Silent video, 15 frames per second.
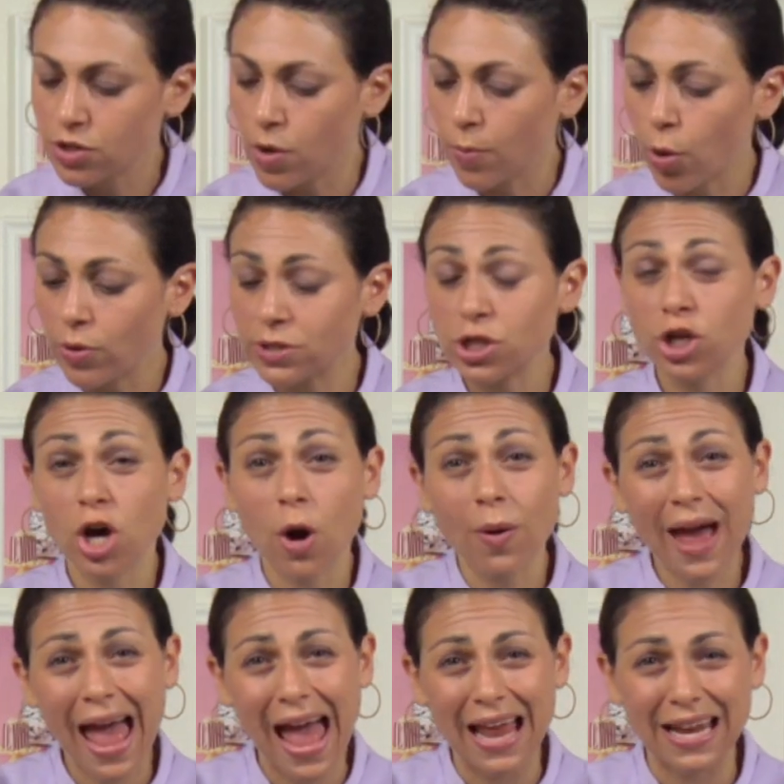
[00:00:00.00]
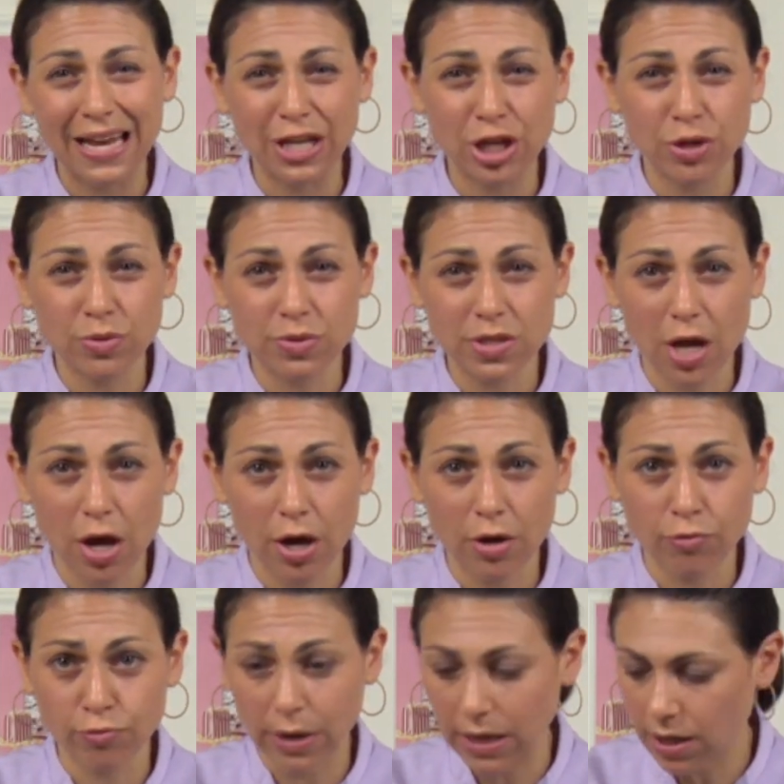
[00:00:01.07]
So I'm going to go ahead and use a
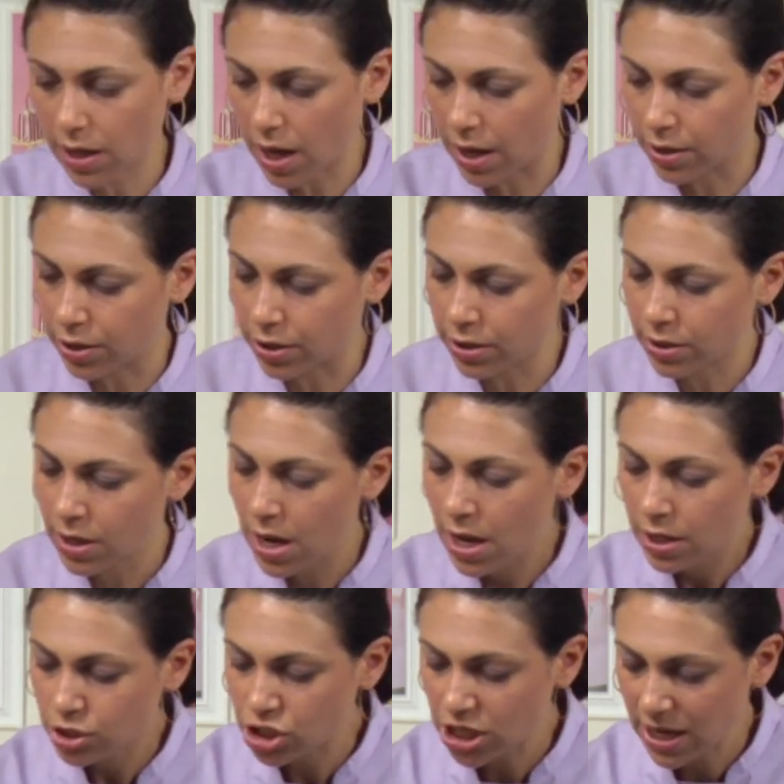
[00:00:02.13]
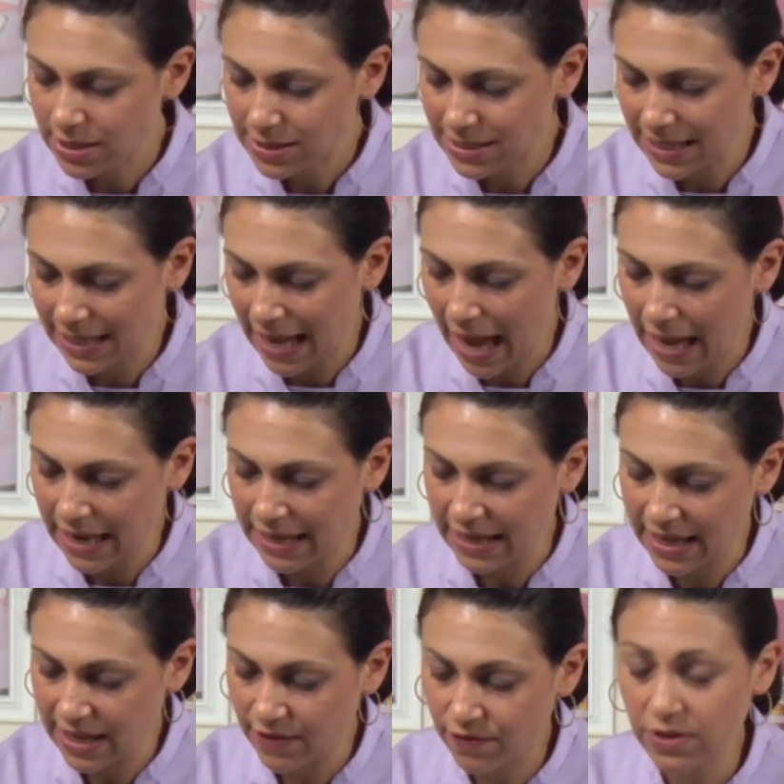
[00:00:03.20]
ring cutter just to get an
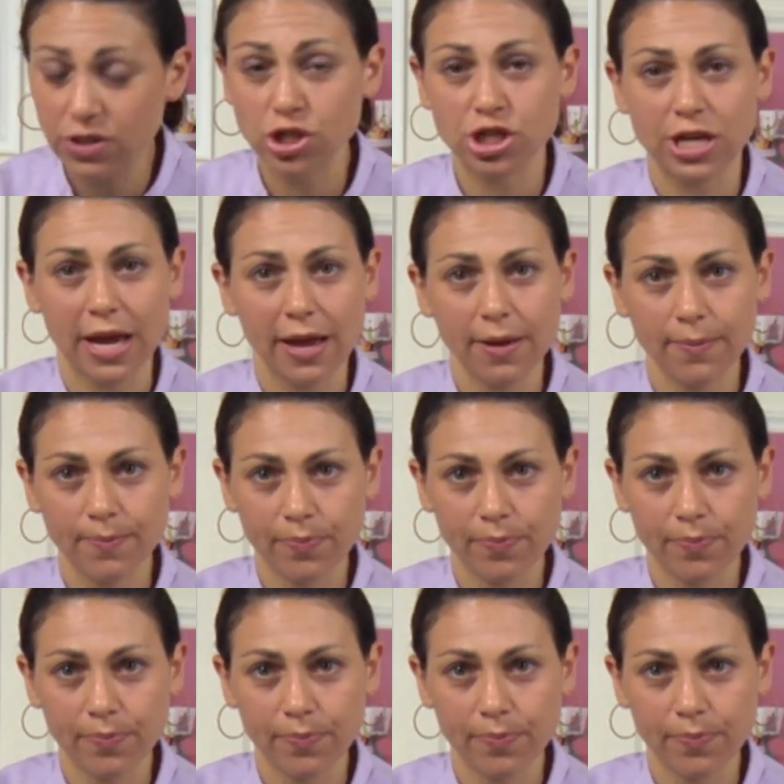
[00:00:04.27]
even shape.